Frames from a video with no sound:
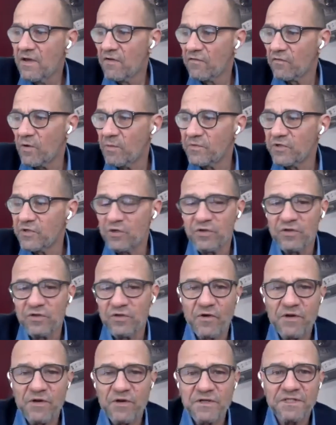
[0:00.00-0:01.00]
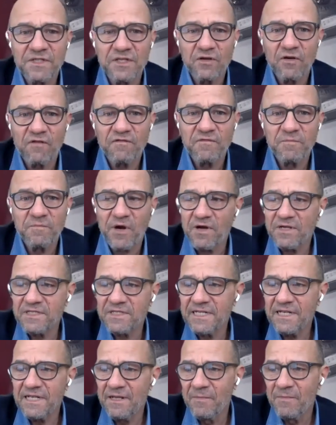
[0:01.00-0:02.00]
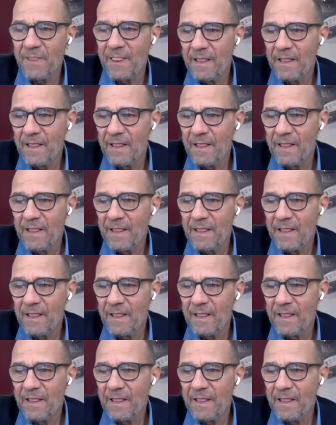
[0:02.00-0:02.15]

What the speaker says: from the University of Basel.